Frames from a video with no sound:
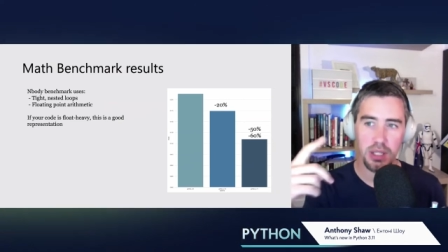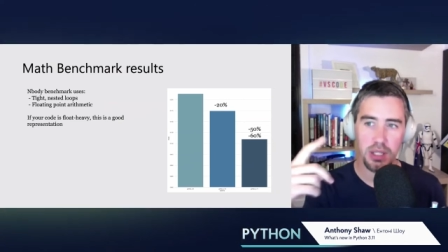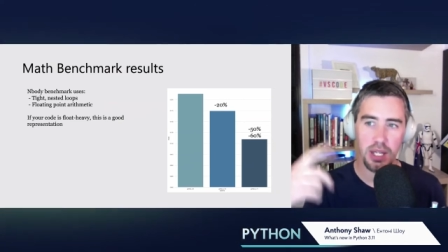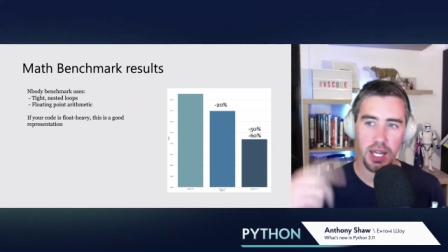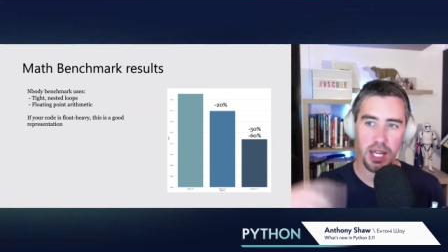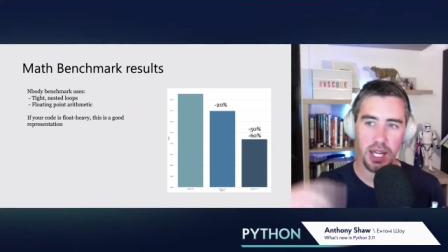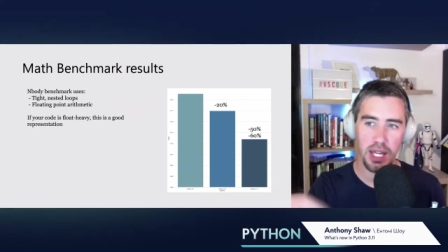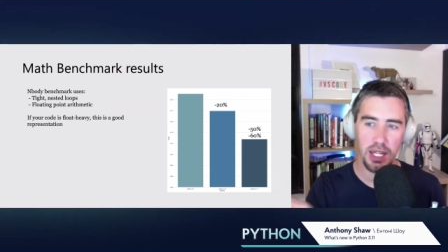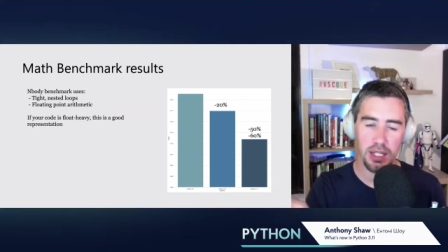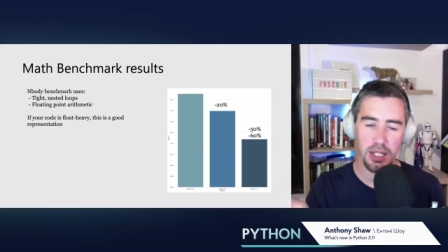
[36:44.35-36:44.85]

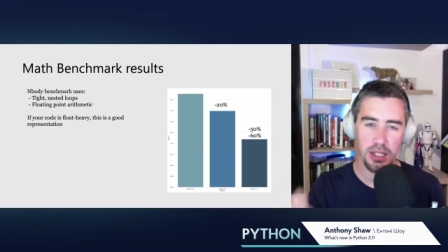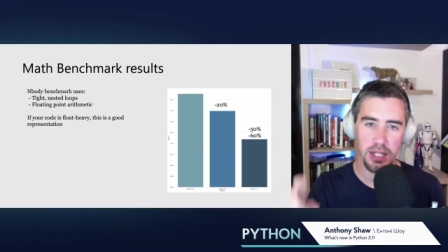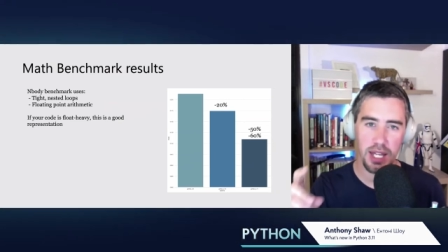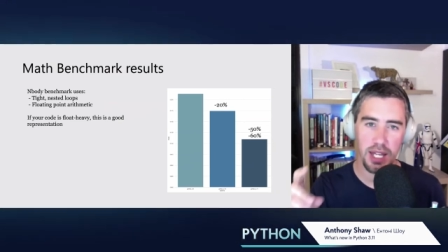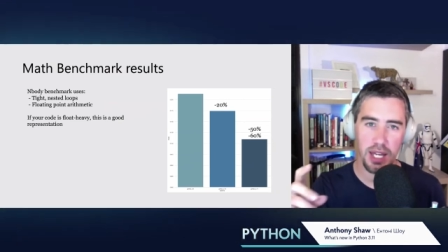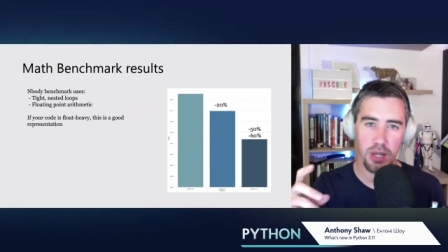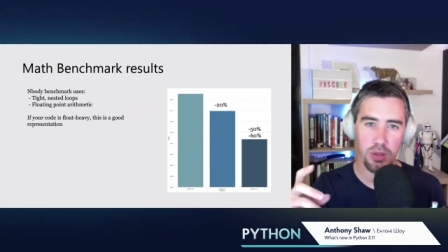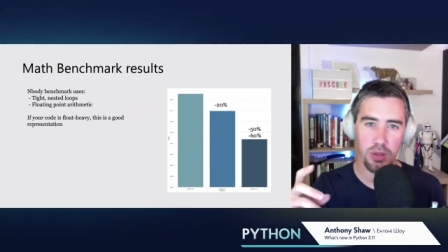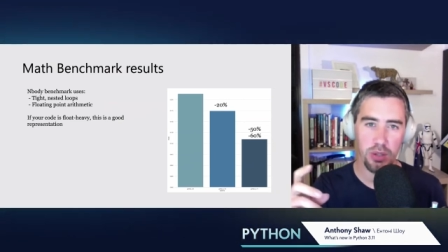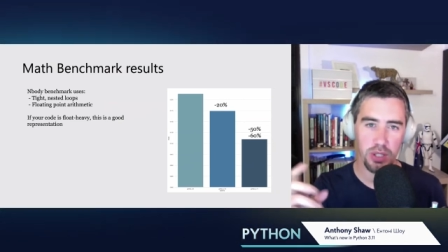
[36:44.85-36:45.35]
and
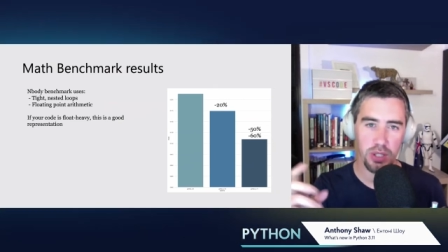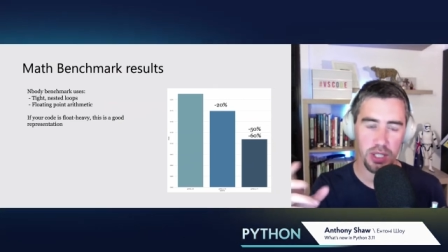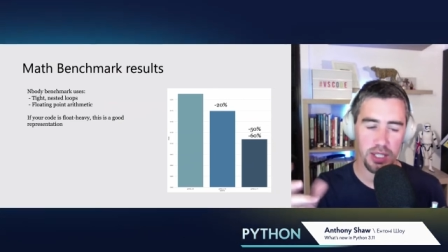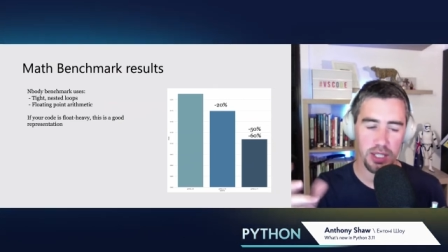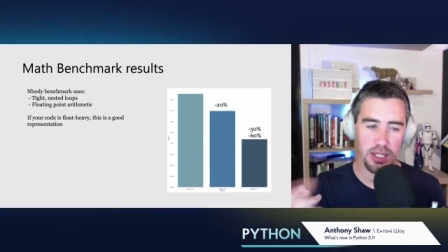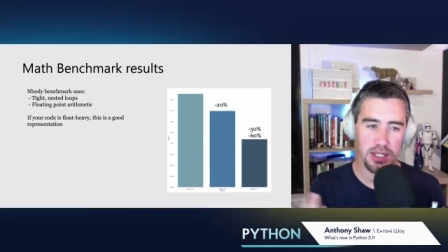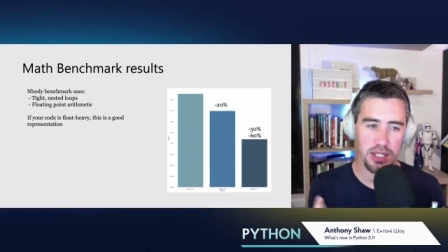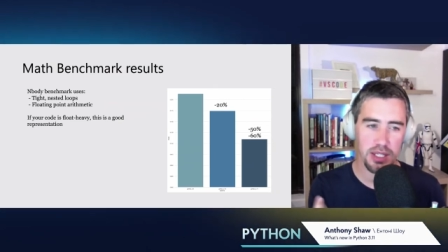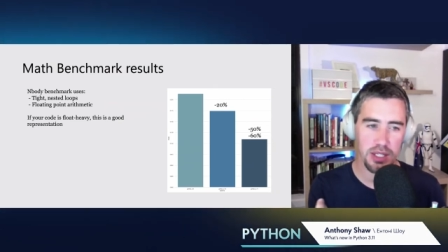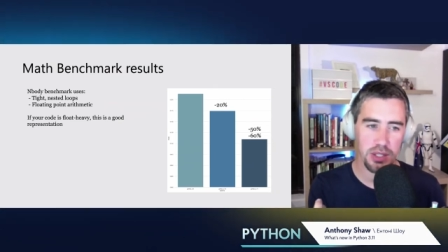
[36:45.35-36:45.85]
how good it
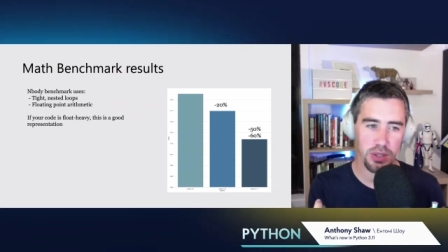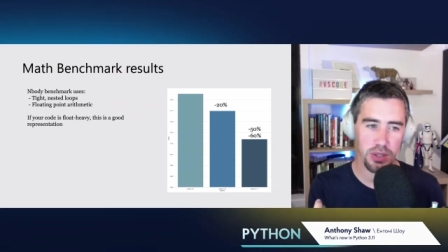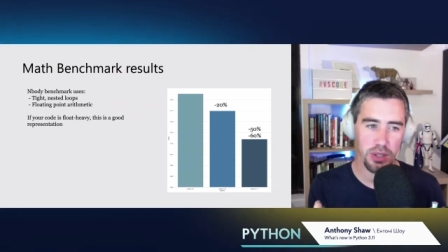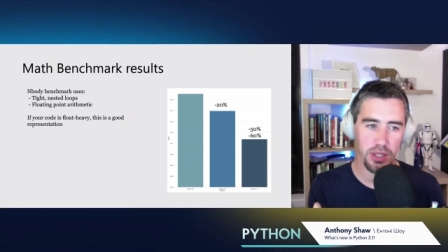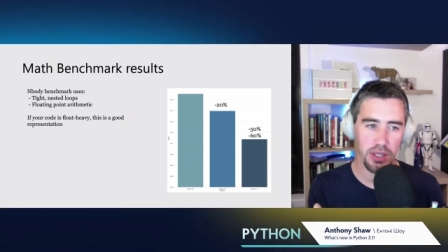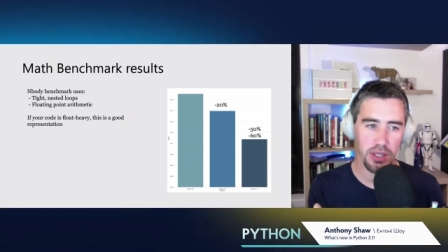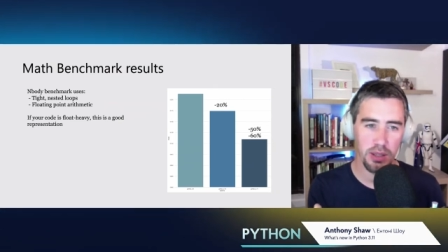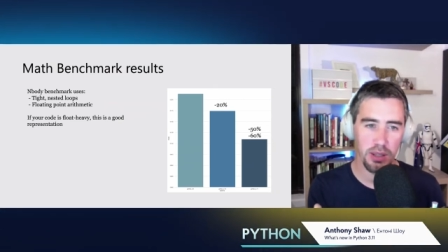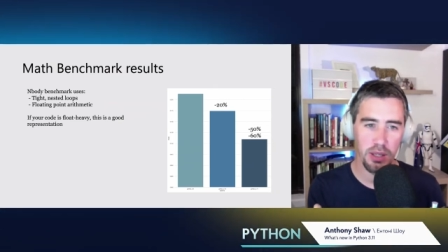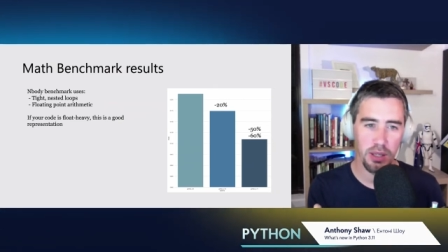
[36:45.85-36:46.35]
is at
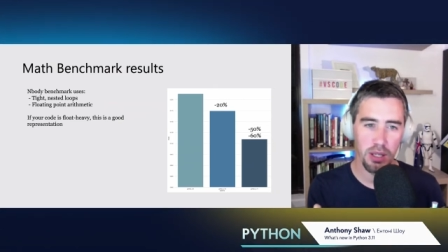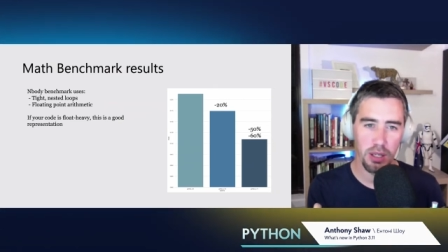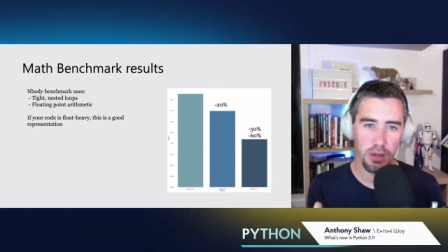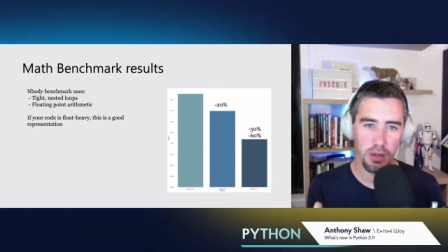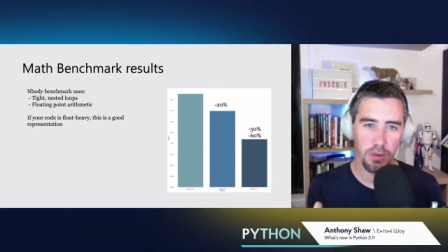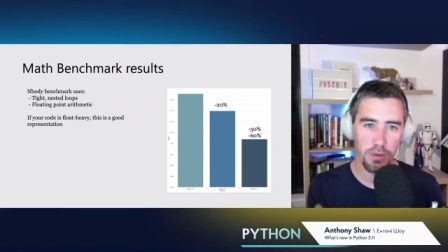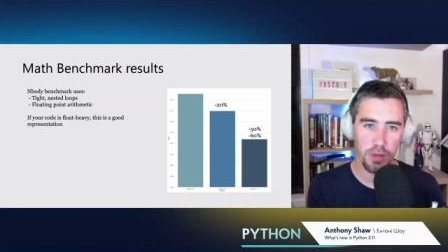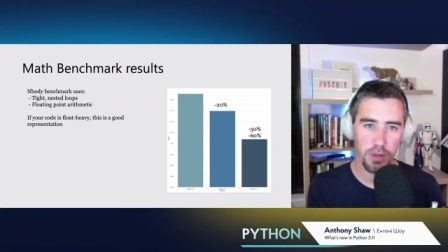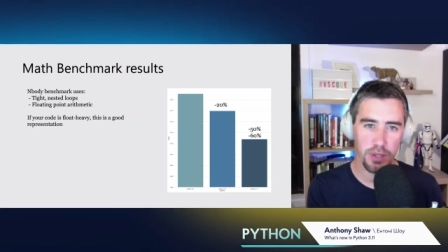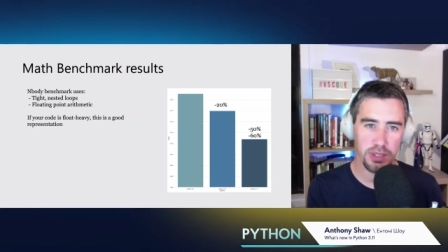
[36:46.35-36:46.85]
doing
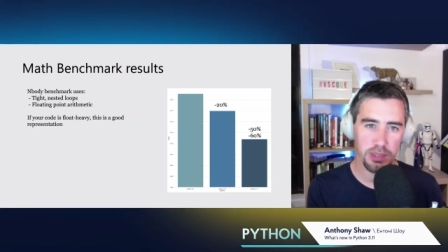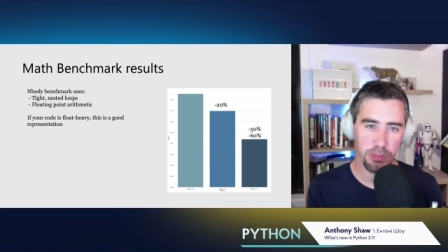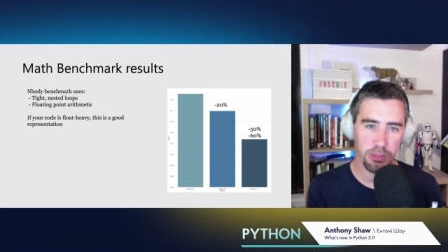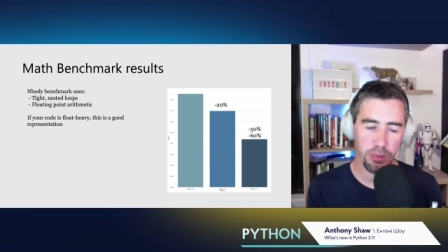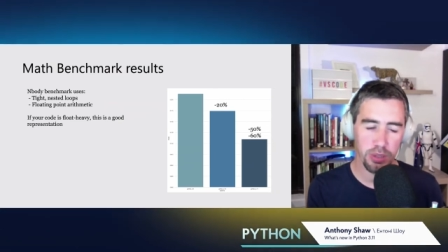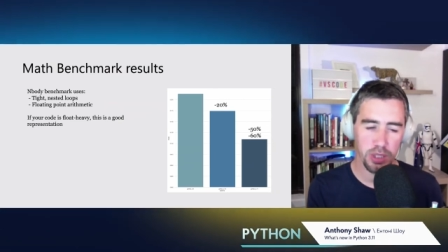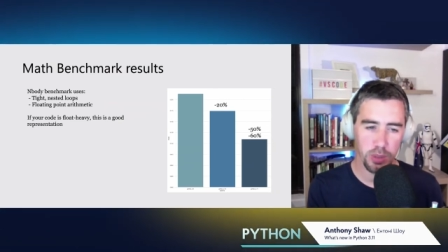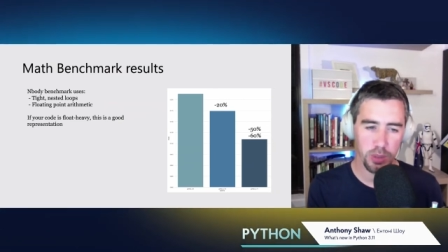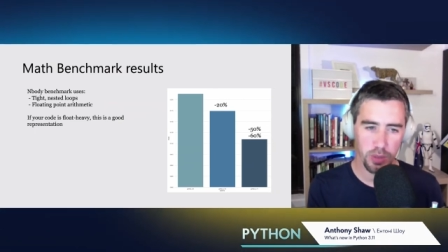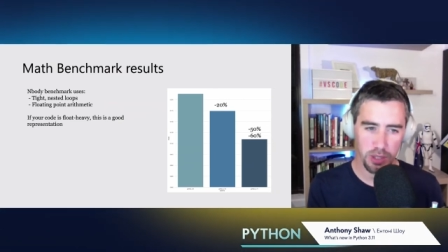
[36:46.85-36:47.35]
floating
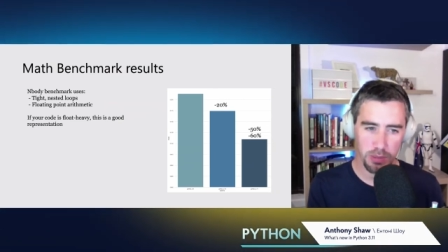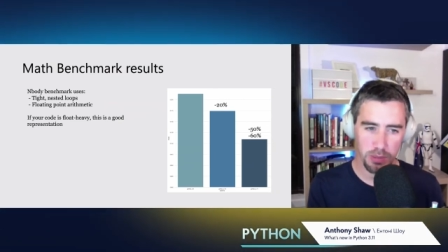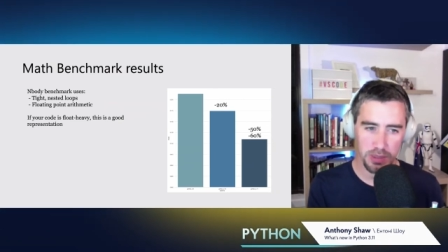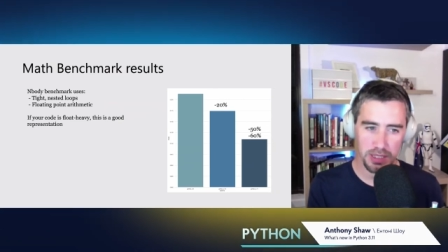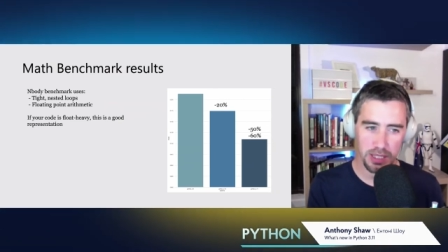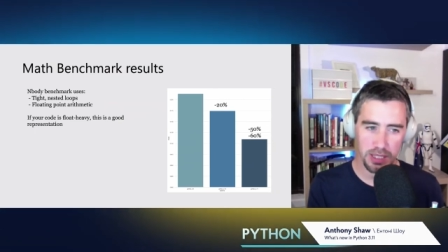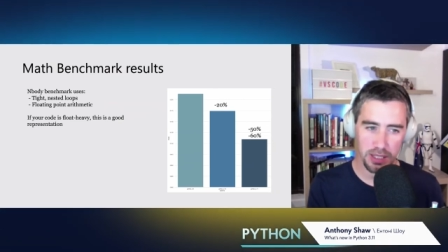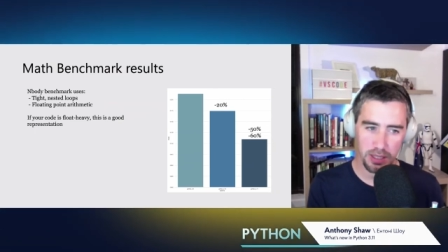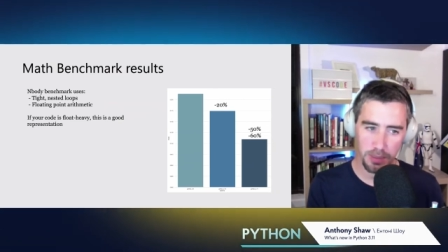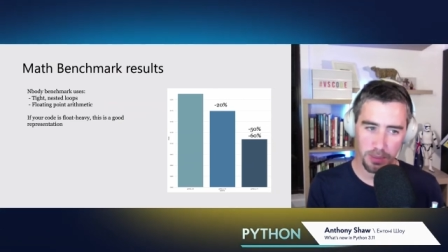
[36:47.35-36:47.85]
point
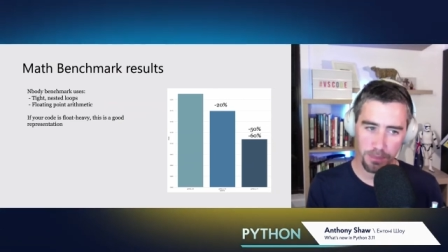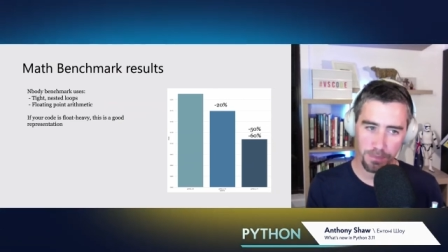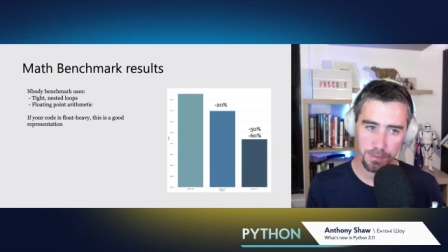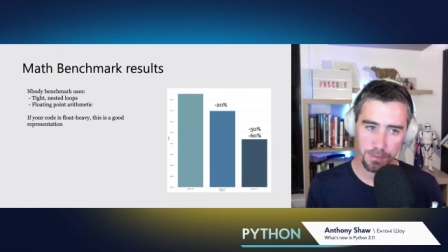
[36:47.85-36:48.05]
arithmetic.